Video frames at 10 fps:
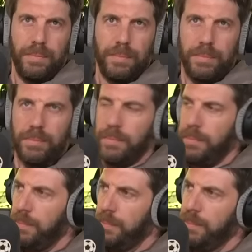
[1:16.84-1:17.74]

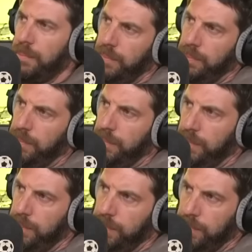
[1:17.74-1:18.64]

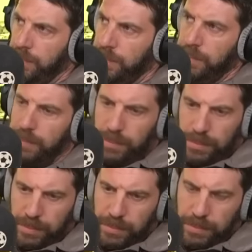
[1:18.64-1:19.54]

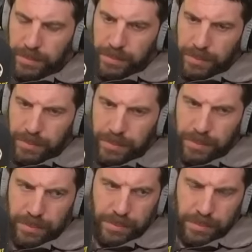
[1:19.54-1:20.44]

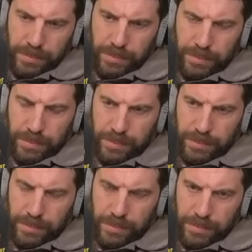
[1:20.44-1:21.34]

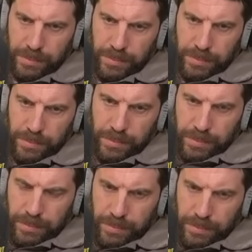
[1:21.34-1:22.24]

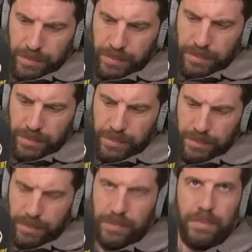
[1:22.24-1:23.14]

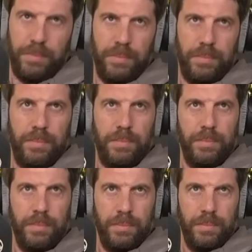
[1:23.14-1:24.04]

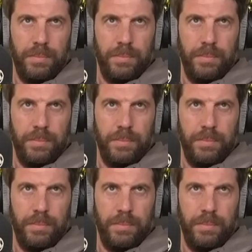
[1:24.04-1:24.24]
(not speaking)